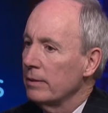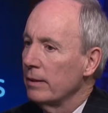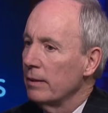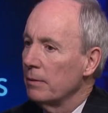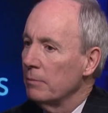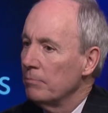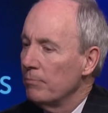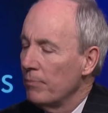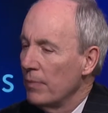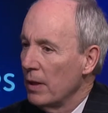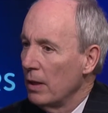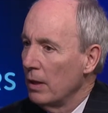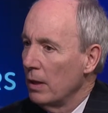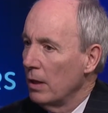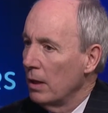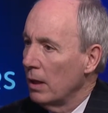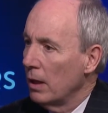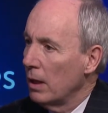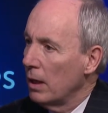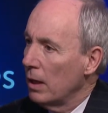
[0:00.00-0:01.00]
uh,
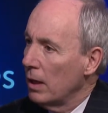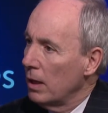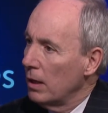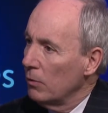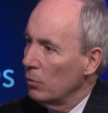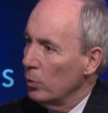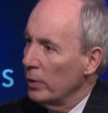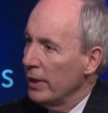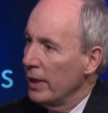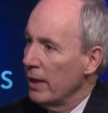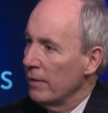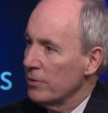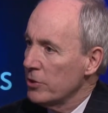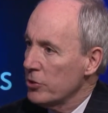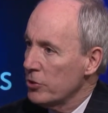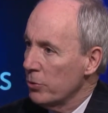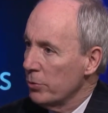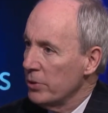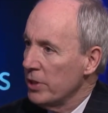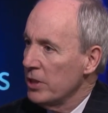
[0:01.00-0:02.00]
we have a
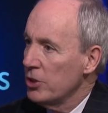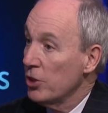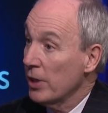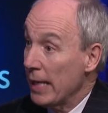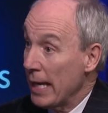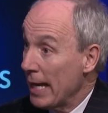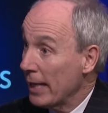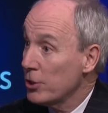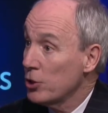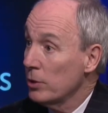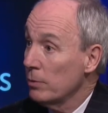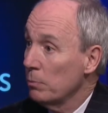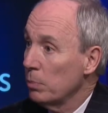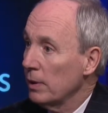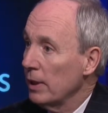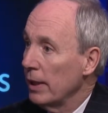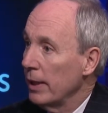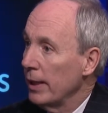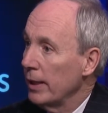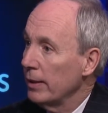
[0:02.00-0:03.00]
strategic action
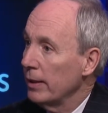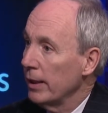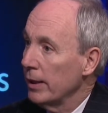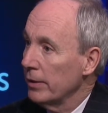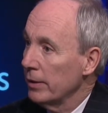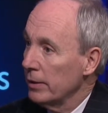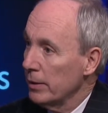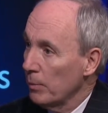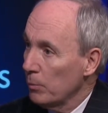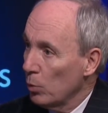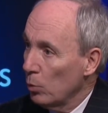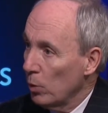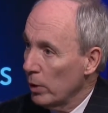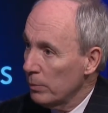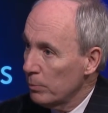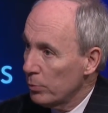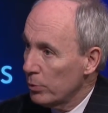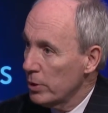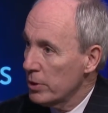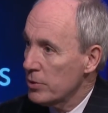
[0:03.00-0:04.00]
plan, and the number
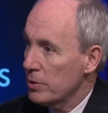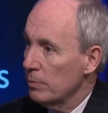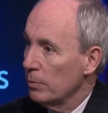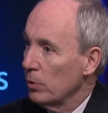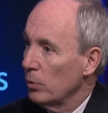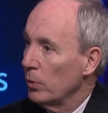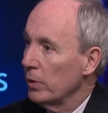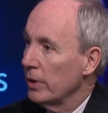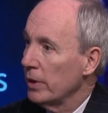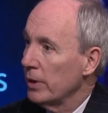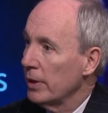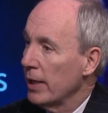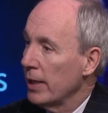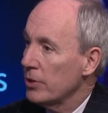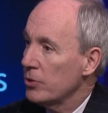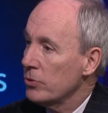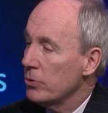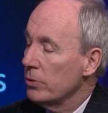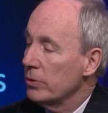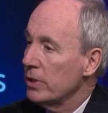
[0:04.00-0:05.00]
one principle within
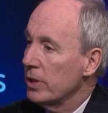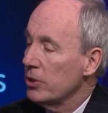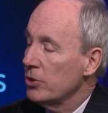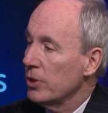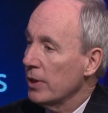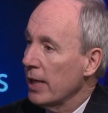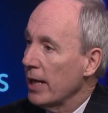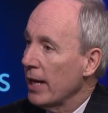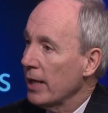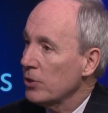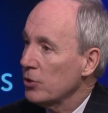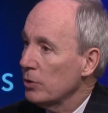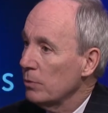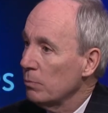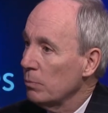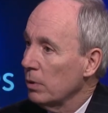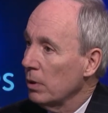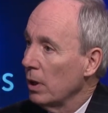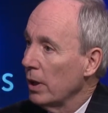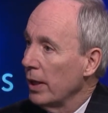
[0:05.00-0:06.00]
that strategic
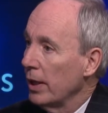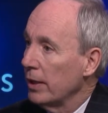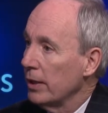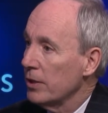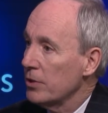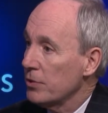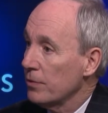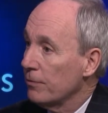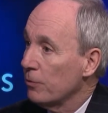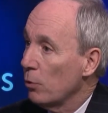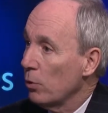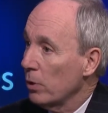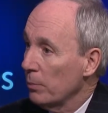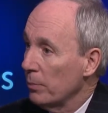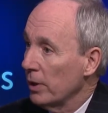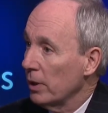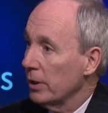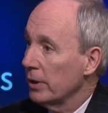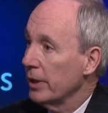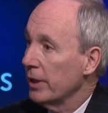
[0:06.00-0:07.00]
action plan is
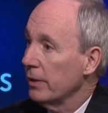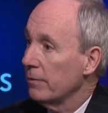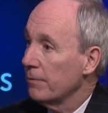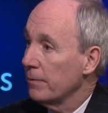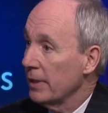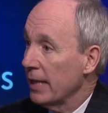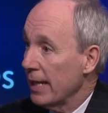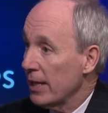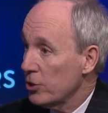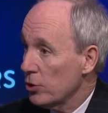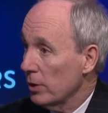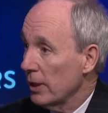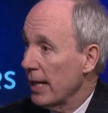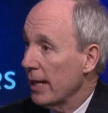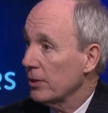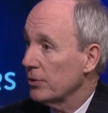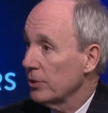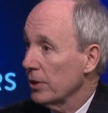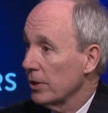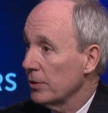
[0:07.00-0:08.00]
affordability and financial
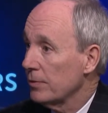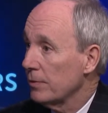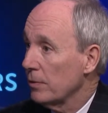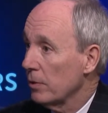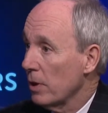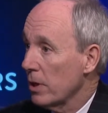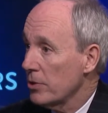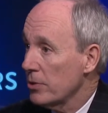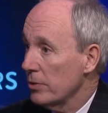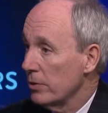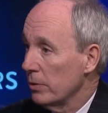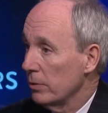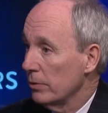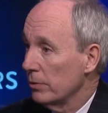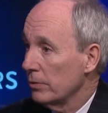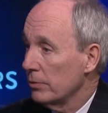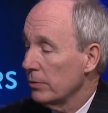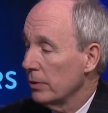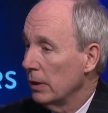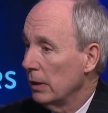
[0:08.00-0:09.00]
access for our
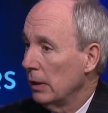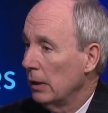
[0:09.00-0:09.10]
students.